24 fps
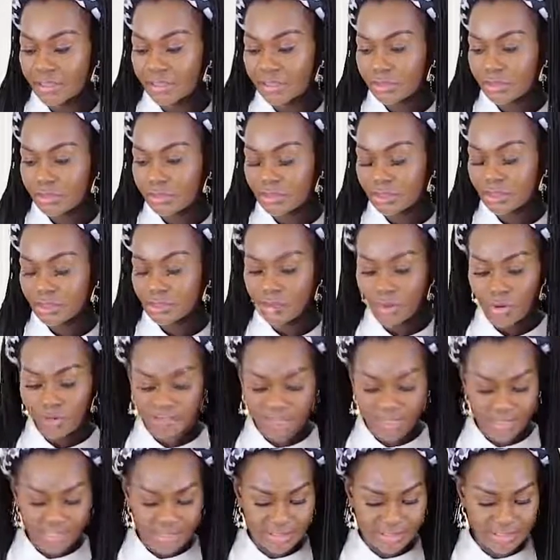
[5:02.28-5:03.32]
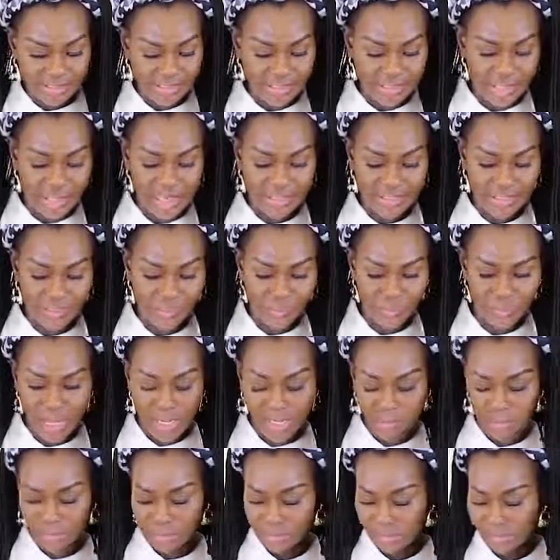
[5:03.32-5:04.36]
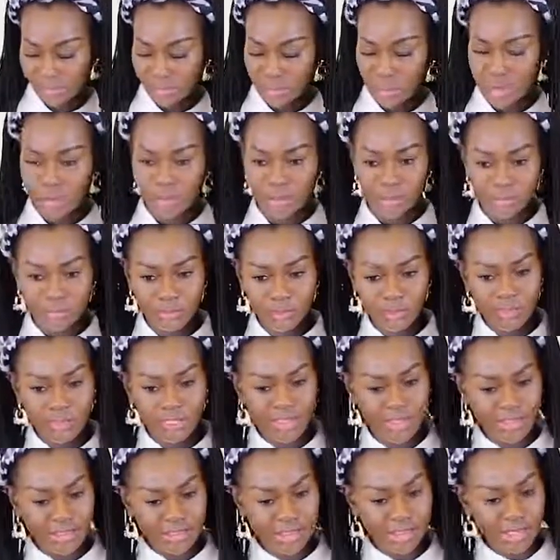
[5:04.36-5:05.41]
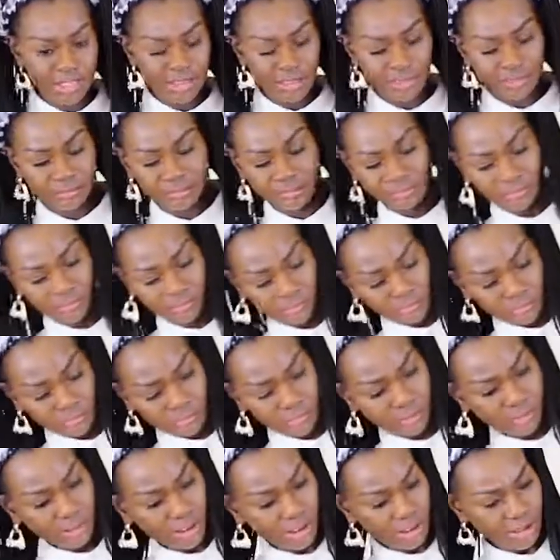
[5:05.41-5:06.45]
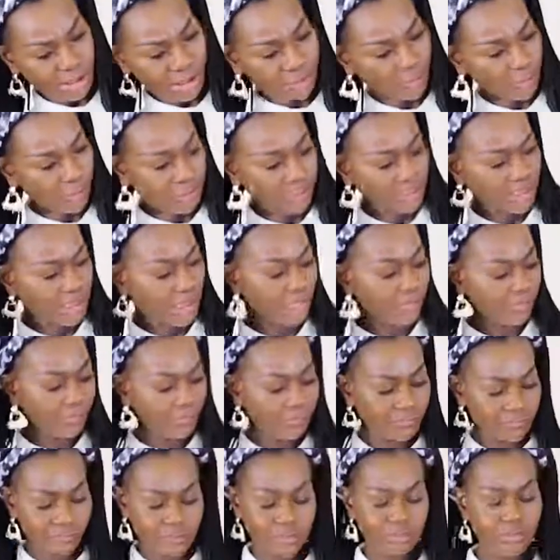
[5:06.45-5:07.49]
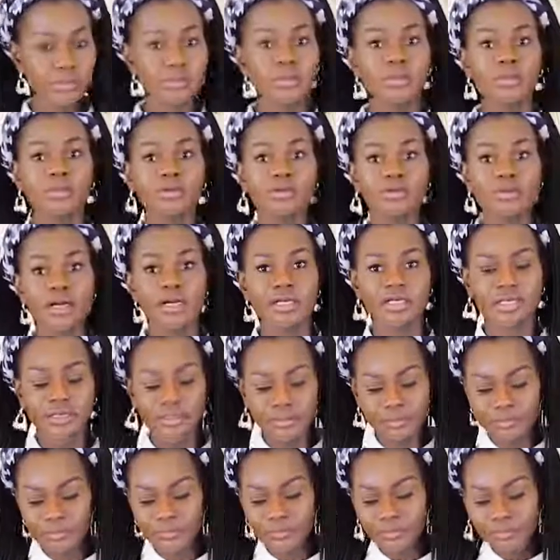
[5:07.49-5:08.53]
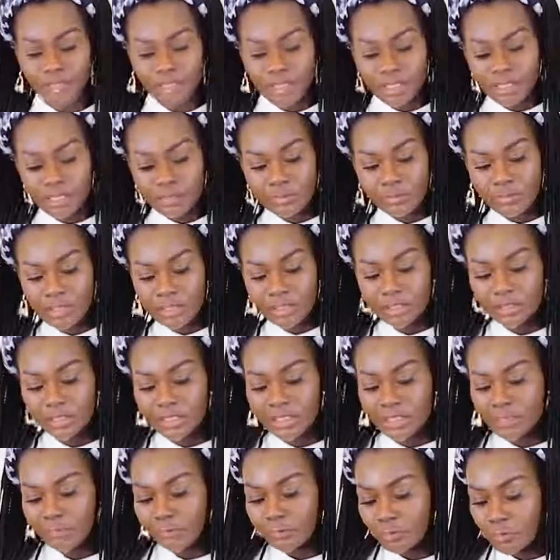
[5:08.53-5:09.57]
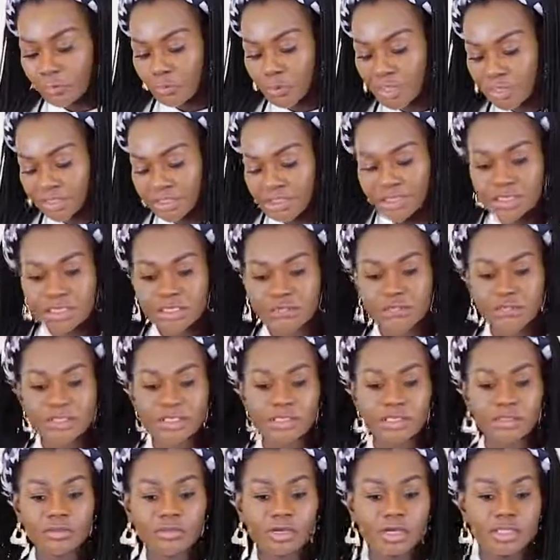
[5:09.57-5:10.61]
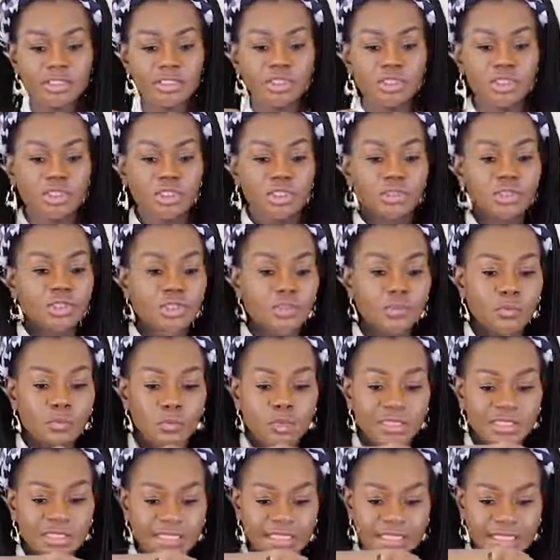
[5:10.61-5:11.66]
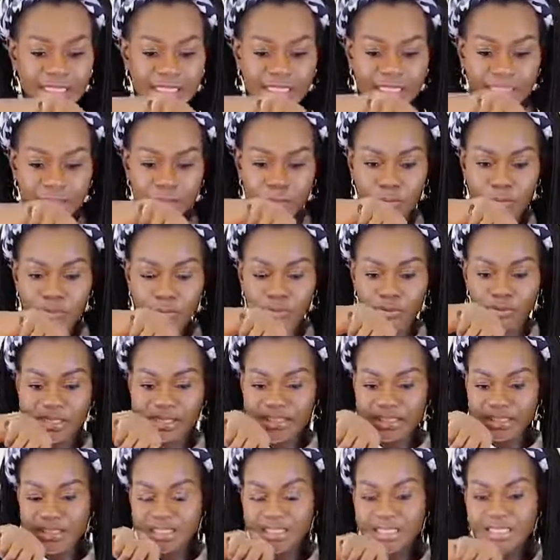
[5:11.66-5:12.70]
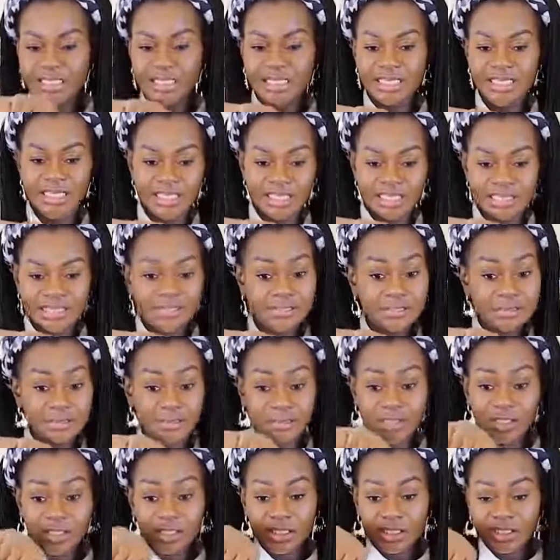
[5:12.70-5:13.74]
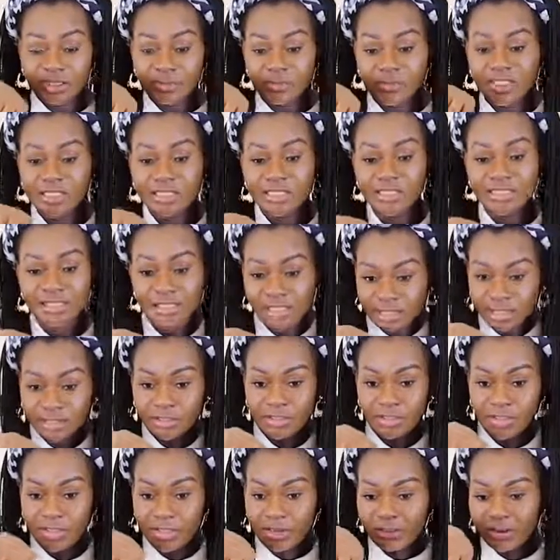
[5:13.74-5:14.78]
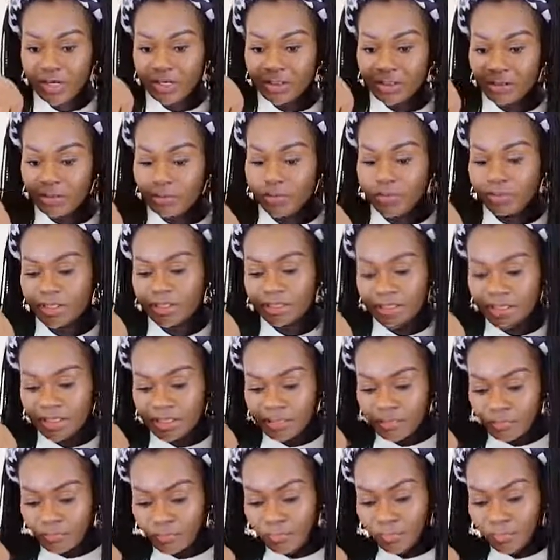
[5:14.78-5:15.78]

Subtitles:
You can copy and scan as well. What am I scanning? Edible stuff? Right. Well, if you're watching this video and you don't know what an edible printer is, it's basically a regular printer